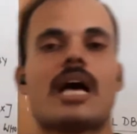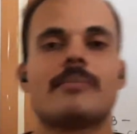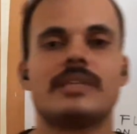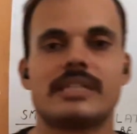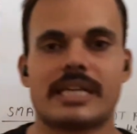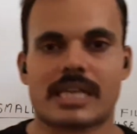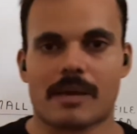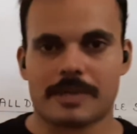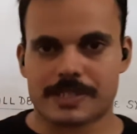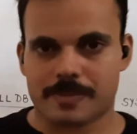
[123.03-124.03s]
of the
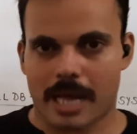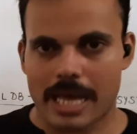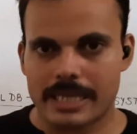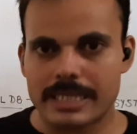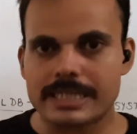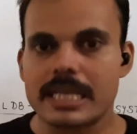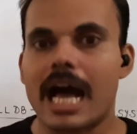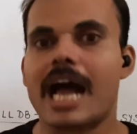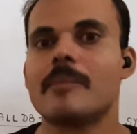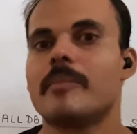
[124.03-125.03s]
database files
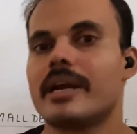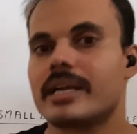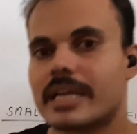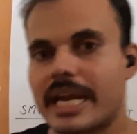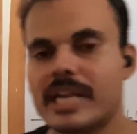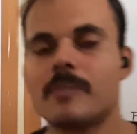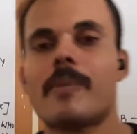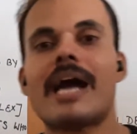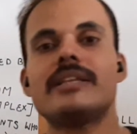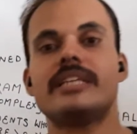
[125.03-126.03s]
are maintained
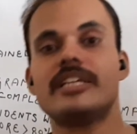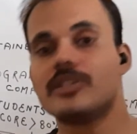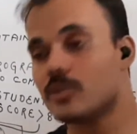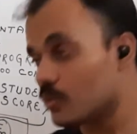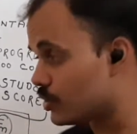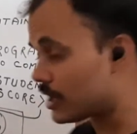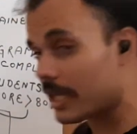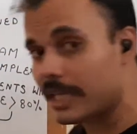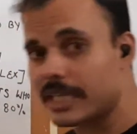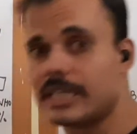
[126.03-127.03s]
by the
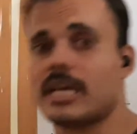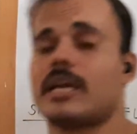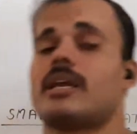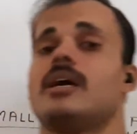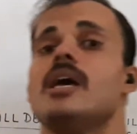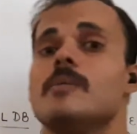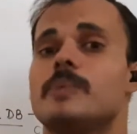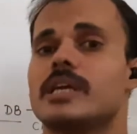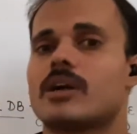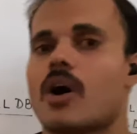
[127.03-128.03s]
user here,
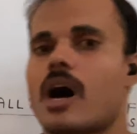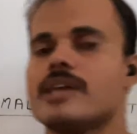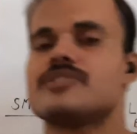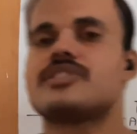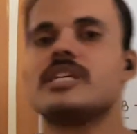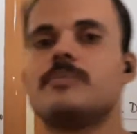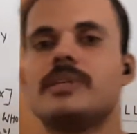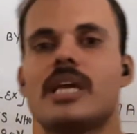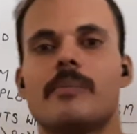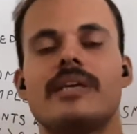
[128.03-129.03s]
because
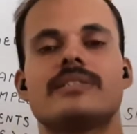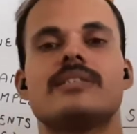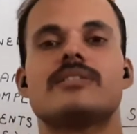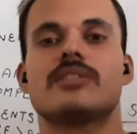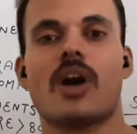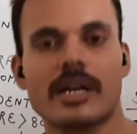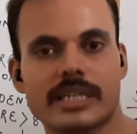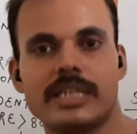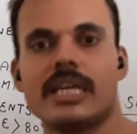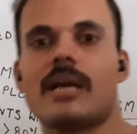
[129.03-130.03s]
DBMS is not
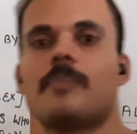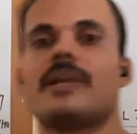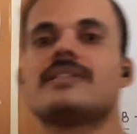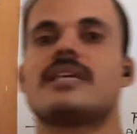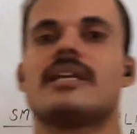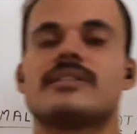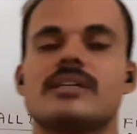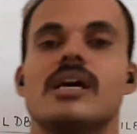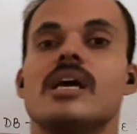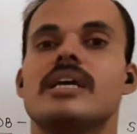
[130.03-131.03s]
here present,
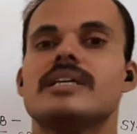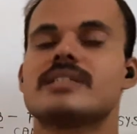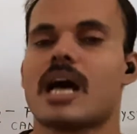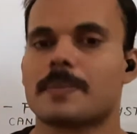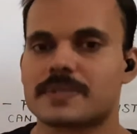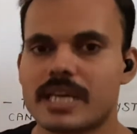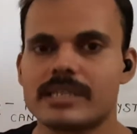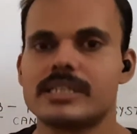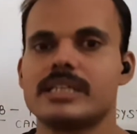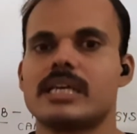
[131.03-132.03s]
is
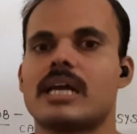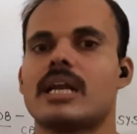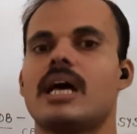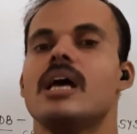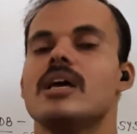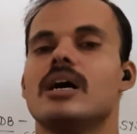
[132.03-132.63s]
absent here.